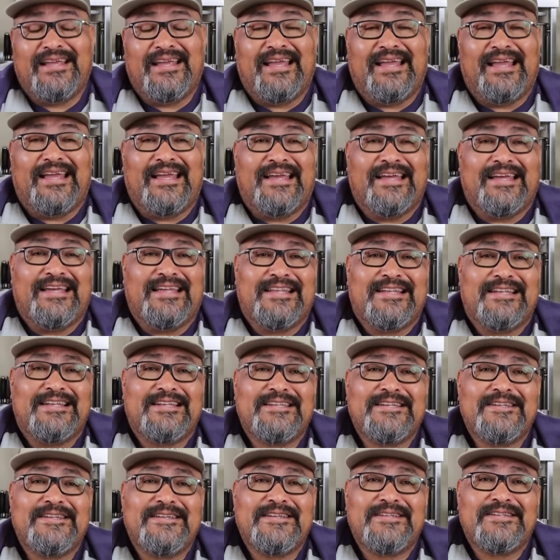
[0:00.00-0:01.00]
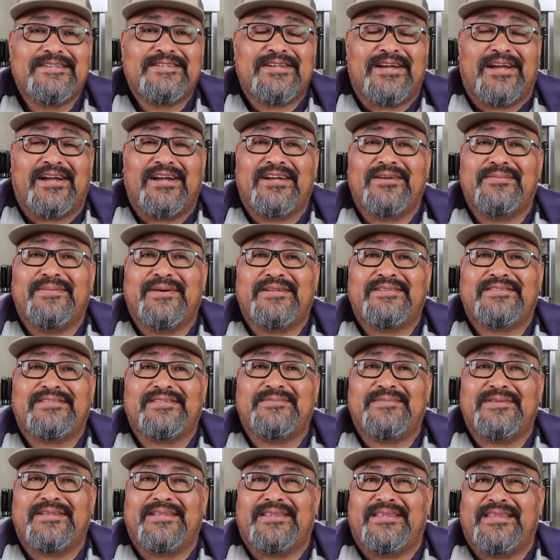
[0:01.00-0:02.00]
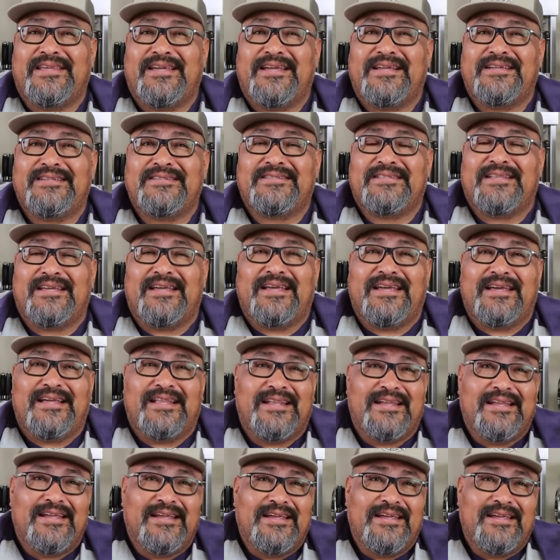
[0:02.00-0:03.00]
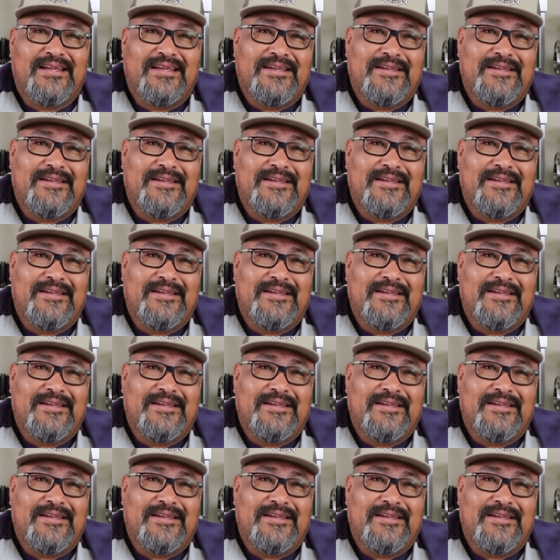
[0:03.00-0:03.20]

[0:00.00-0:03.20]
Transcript: and talk about some of the things that